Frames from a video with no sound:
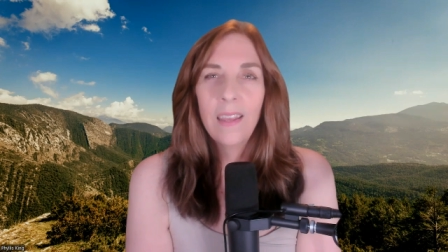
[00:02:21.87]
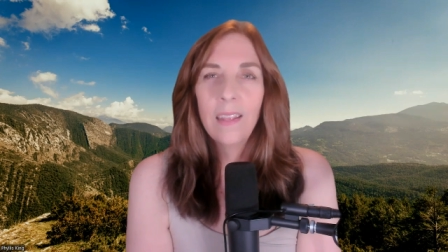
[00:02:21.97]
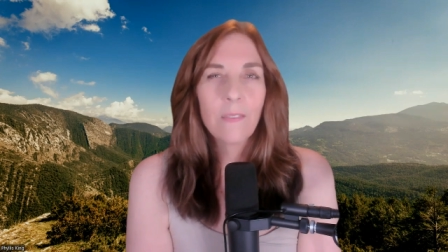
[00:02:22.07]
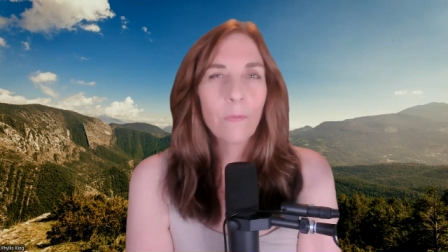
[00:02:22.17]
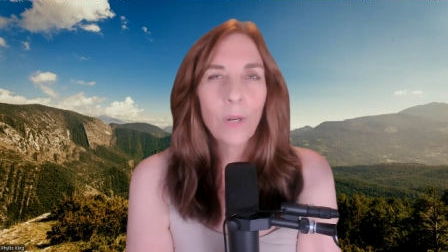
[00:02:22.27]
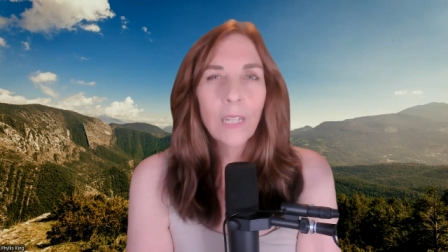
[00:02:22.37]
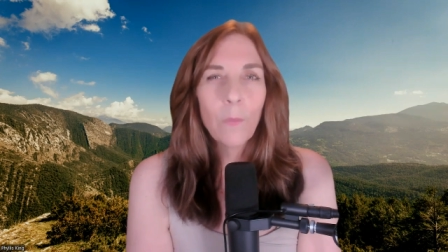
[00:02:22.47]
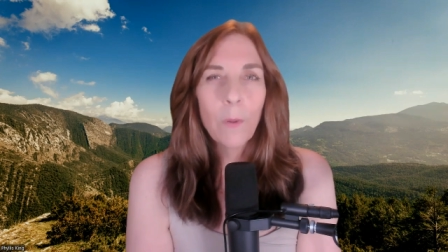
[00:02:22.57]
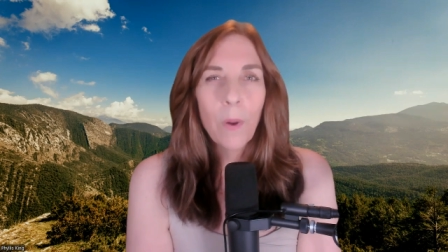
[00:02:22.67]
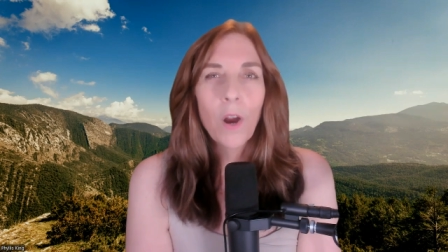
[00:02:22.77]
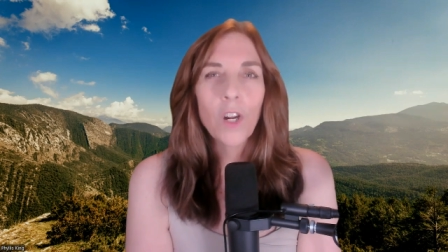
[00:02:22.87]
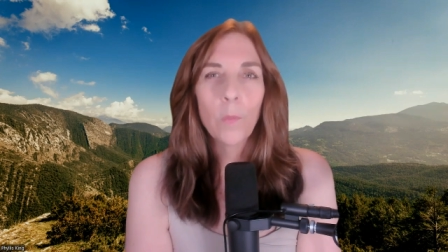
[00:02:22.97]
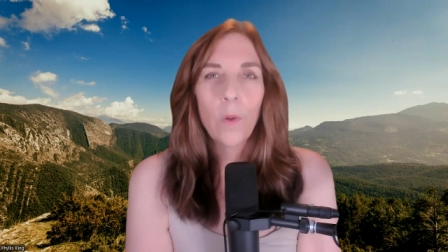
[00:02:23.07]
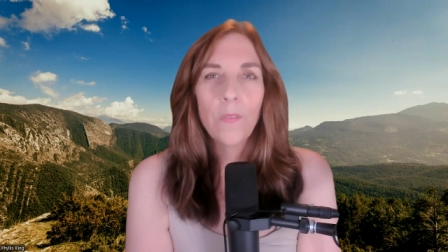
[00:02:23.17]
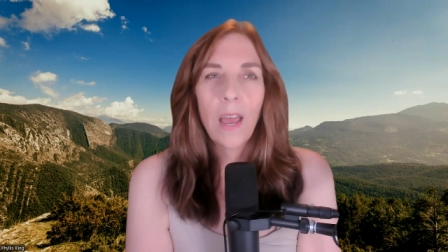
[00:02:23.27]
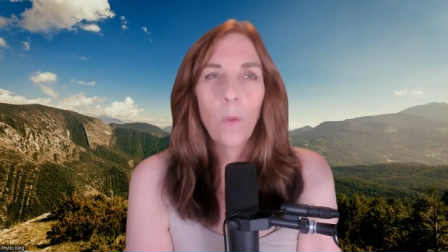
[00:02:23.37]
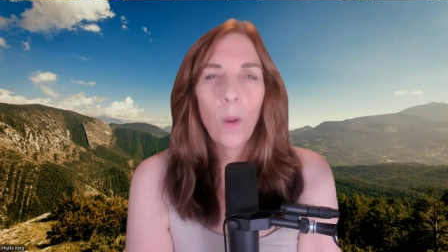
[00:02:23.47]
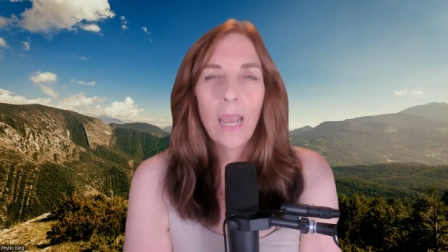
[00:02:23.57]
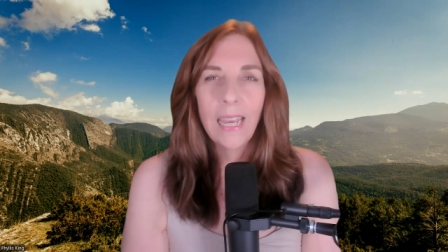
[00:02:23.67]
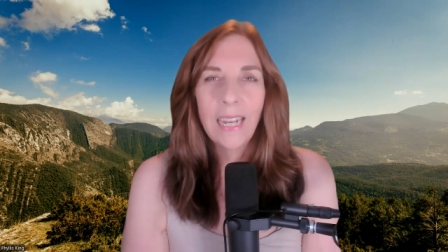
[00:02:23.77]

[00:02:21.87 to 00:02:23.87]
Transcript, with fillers: It's really remarkable in that way.